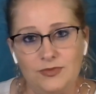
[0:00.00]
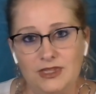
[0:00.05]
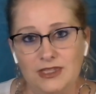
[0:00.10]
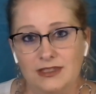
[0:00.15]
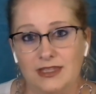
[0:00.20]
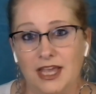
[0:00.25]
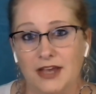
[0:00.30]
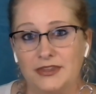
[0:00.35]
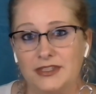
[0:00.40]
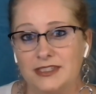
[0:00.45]

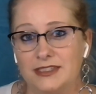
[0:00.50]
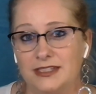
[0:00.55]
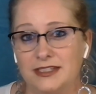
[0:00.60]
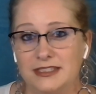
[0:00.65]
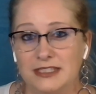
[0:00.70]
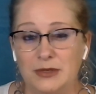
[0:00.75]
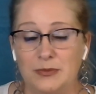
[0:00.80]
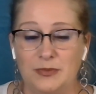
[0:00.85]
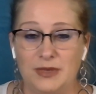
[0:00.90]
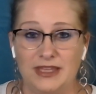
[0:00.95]
Now, this
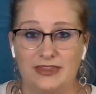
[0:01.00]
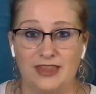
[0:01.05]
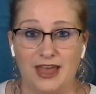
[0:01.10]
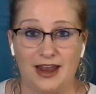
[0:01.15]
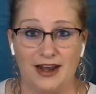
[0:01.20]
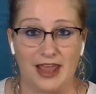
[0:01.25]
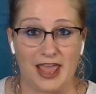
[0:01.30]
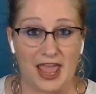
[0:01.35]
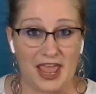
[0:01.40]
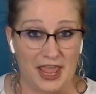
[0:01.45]
doesn't mean
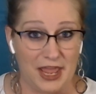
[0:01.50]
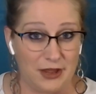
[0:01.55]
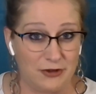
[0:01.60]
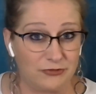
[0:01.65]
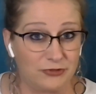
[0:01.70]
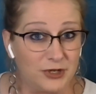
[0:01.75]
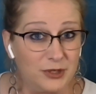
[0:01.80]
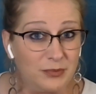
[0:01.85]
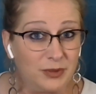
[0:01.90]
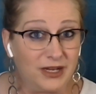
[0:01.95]
that
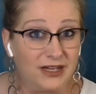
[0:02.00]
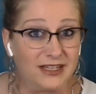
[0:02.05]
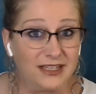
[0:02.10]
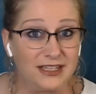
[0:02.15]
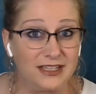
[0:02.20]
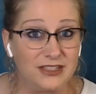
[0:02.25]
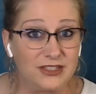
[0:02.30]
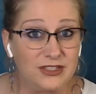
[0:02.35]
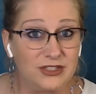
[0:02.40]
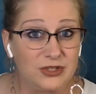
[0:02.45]

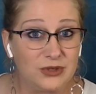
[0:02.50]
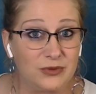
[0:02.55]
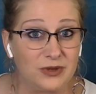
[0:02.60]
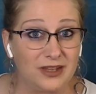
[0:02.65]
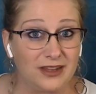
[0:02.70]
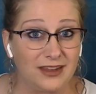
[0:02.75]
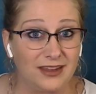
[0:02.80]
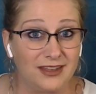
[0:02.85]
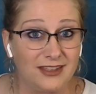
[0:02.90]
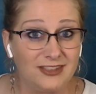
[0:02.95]
everybody is
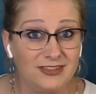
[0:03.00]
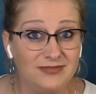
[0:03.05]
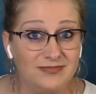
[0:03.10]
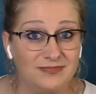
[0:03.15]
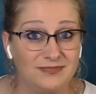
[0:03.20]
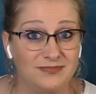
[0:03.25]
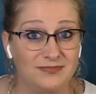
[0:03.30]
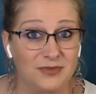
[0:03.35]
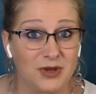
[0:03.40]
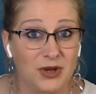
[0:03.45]
doing it,
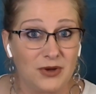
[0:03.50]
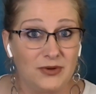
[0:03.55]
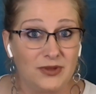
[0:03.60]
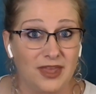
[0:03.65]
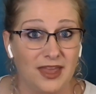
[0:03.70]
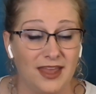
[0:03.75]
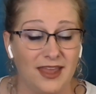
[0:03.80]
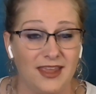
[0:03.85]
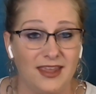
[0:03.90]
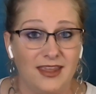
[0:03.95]

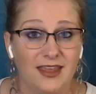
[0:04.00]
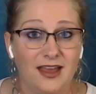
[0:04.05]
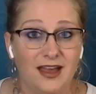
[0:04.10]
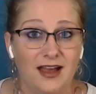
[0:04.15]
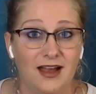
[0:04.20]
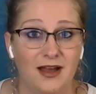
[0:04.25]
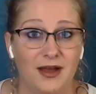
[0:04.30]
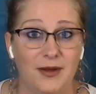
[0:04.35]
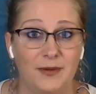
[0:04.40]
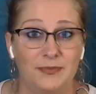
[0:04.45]
okay?
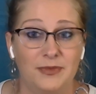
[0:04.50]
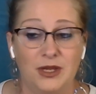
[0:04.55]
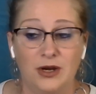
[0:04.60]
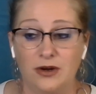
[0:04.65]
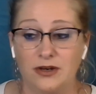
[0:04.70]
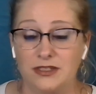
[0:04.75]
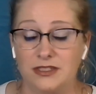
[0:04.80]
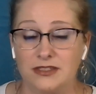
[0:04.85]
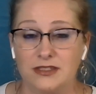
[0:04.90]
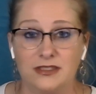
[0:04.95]
There
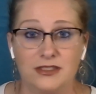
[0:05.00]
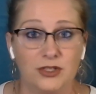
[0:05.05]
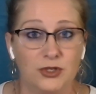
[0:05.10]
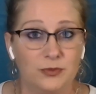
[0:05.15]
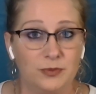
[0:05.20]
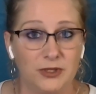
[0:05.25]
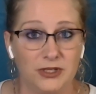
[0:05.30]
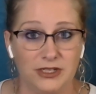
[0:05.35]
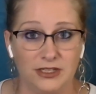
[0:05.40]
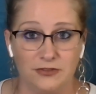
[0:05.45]
are
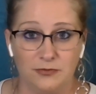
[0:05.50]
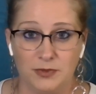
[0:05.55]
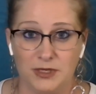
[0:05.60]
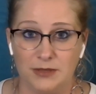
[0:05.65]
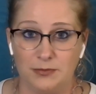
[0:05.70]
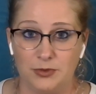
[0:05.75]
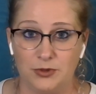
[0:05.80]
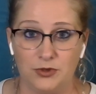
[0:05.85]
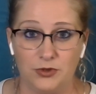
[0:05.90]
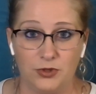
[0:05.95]
still plenty of
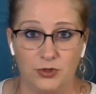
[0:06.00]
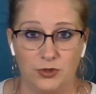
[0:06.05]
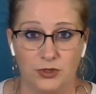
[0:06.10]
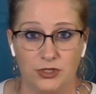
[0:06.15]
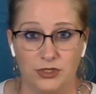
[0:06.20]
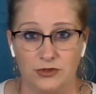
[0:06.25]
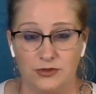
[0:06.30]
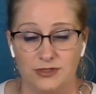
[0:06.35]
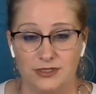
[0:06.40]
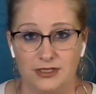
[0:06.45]
people who are
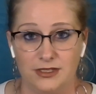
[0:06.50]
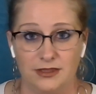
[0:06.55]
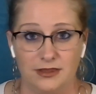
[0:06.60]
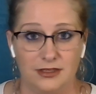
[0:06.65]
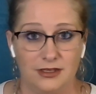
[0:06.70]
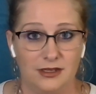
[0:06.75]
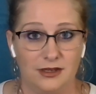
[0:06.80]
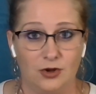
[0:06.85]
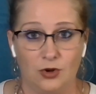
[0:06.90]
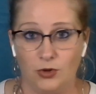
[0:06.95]
using
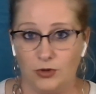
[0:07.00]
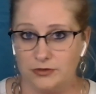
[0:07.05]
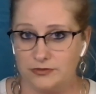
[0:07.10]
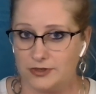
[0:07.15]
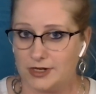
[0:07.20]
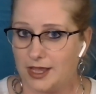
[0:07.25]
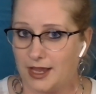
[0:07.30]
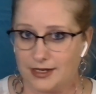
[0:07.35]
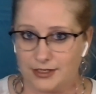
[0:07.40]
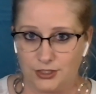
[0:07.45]
the old
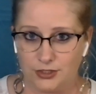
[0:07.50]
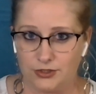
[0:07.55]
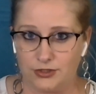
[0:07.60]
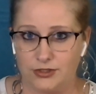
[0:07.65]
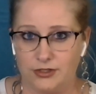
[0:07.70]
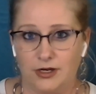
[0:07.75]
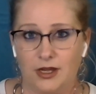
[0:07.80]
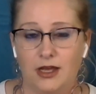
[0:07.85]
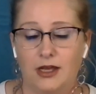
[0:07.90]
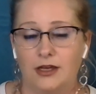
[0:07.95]

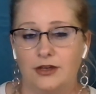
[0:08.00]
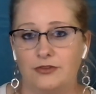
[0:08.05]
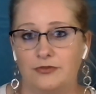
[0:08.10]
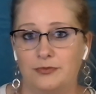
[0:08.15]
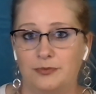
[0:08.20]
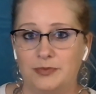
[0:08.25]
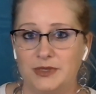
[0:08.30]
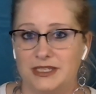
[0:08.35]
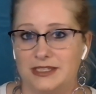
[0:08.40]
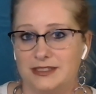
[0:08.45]
vernacular of
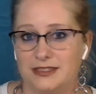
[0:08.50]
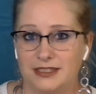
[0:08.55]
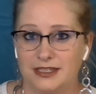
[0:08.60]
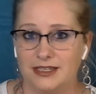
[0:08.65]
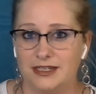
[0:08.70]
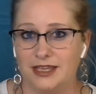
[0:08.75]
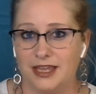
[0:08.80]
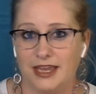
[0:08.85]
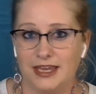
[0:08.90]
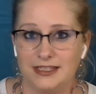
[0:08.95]
BC
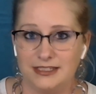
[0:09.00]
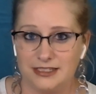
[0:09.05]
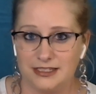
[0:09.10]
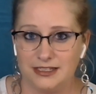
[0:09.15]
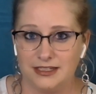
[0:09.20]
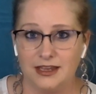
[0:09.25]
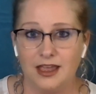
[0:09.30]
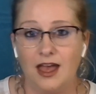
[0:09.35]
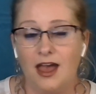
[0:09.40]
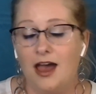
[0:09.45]
and
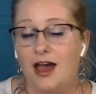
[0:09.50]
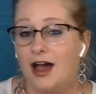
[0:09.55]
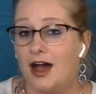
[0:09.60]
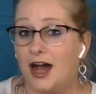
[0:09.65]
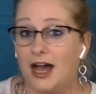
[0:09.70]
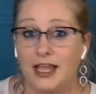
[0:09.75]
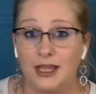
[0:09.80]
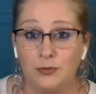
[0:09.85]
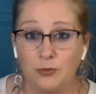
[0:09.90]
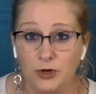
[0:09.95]
AD.
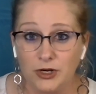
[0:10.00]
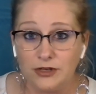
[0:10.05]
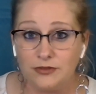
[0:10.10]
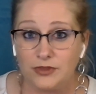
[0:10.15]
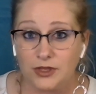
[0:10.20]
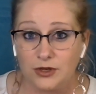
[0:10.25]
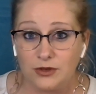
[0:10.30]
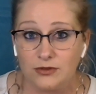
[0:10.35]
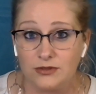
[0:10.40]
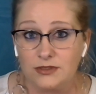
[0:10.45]
I am one of
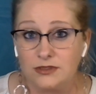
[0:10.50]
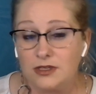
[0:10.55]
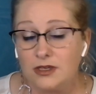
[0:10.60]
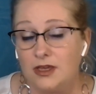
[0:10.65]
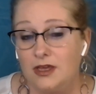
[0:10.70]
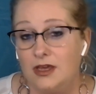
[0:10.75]
those.